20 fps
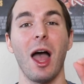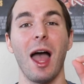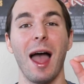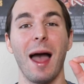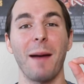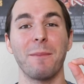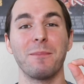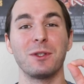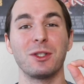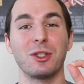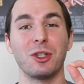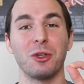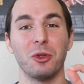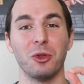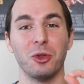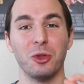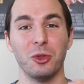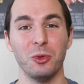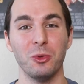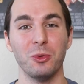
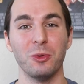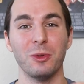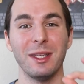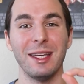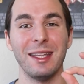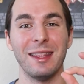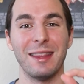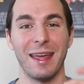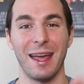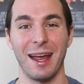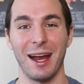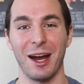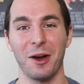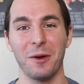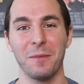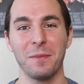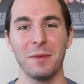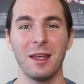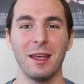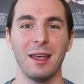absolutely
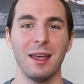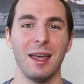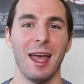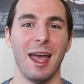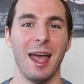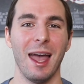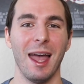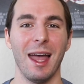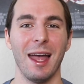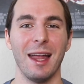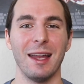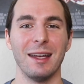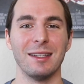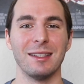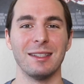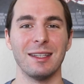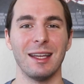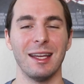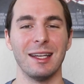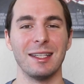there.
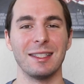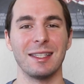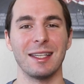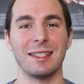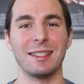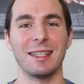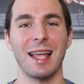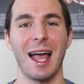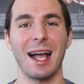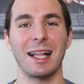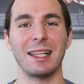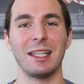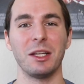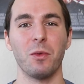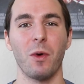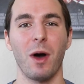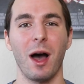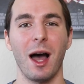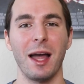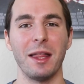And it is exactly
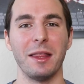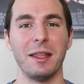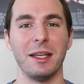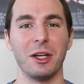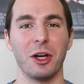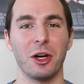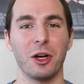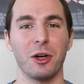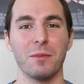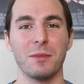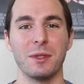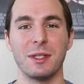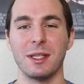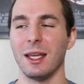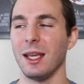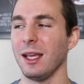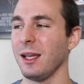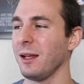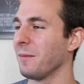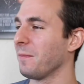why the
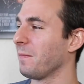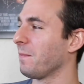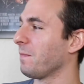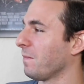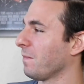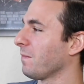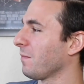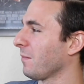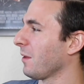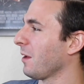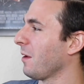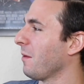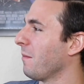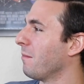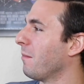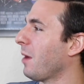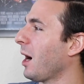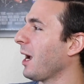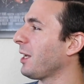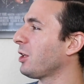Ermsy
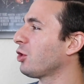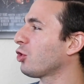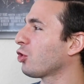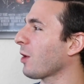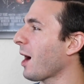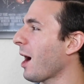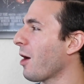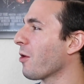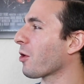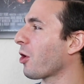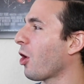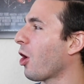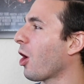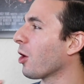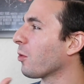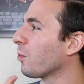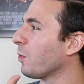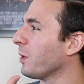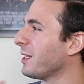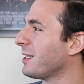Mike Trout
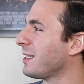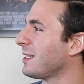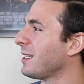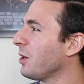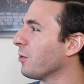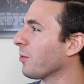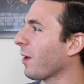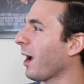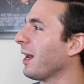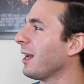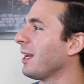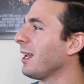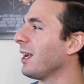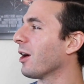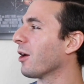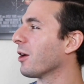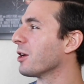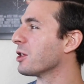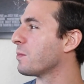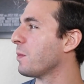card we see right
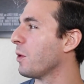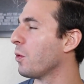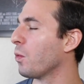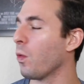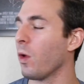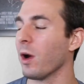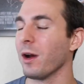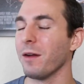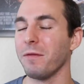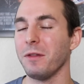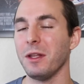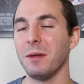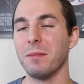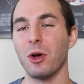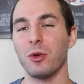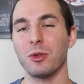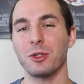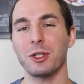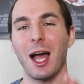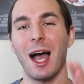here has been one of the
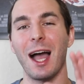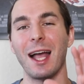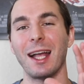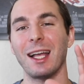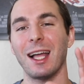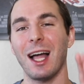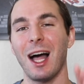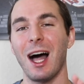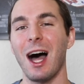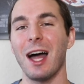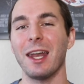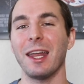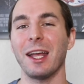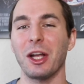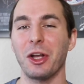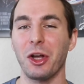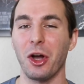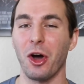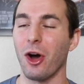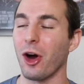most iconic
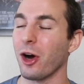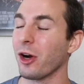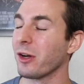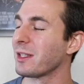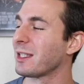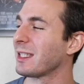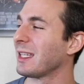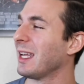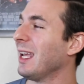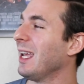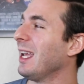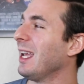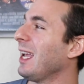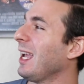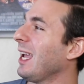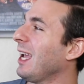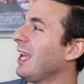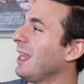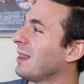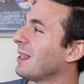cards
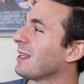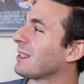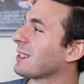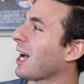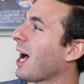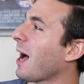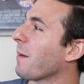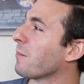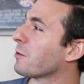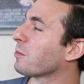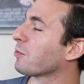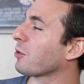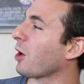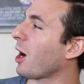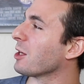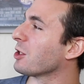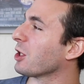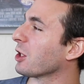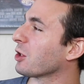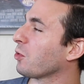in the Topps
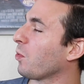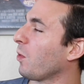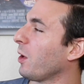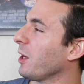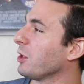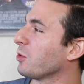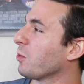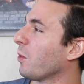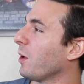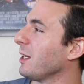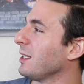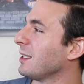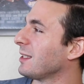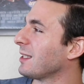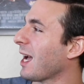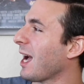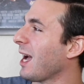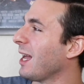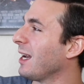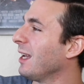Project twenty twenty
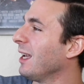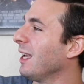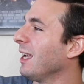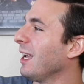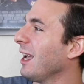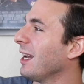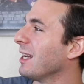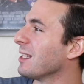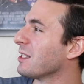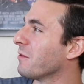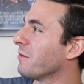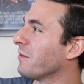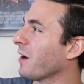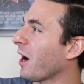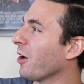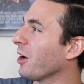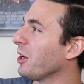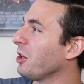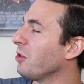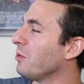set. It is a
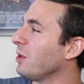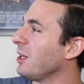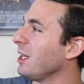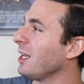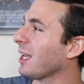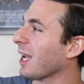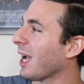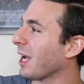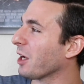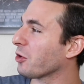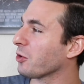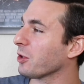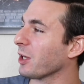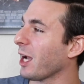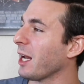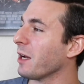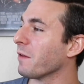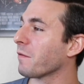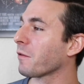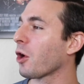very unique and
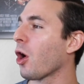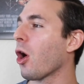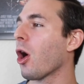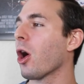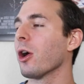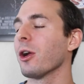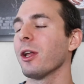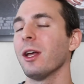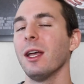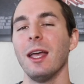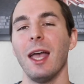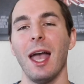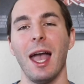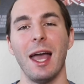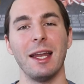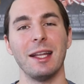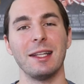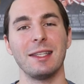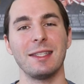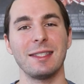creative card,
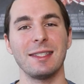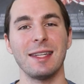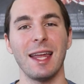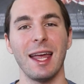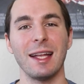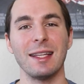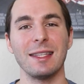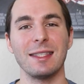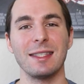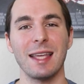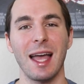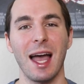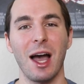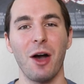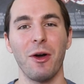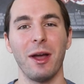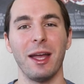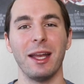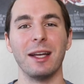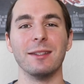and it stands
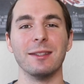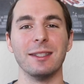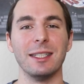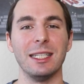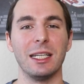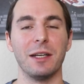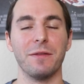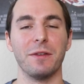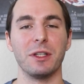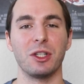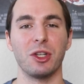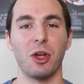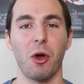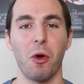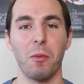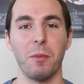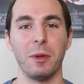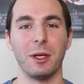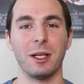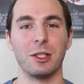out in a league of its
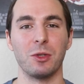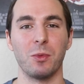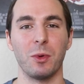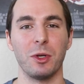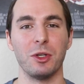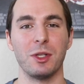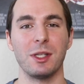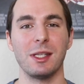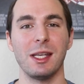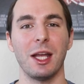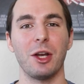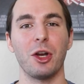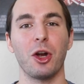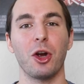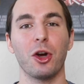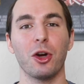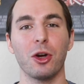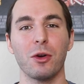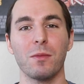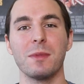own, because when you see an
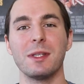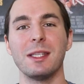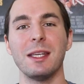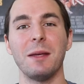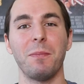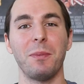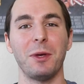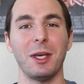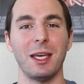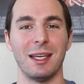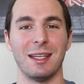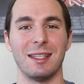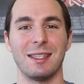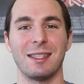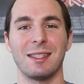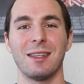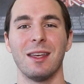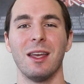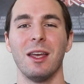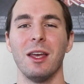Ermsy
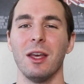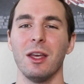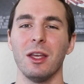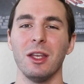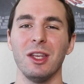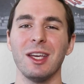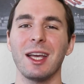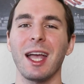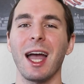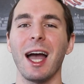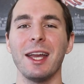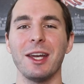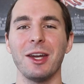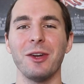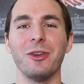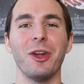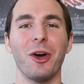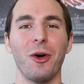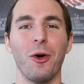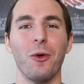piece, you kind
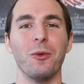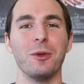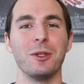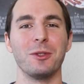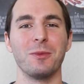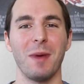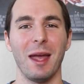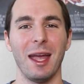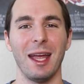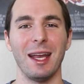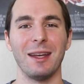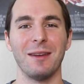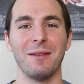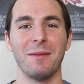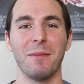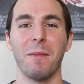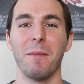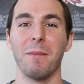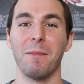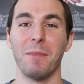of know it was made
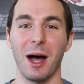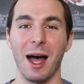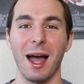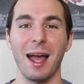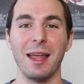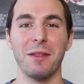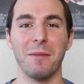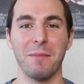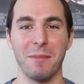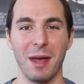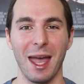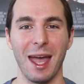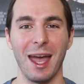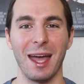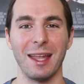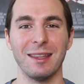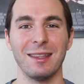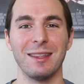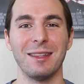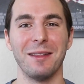by the
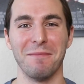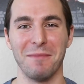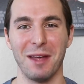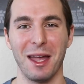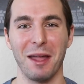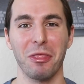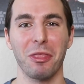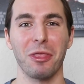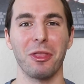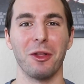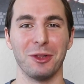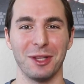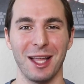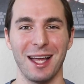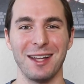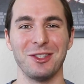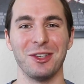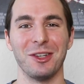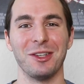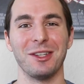man, the myth, the
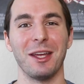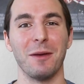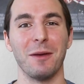legend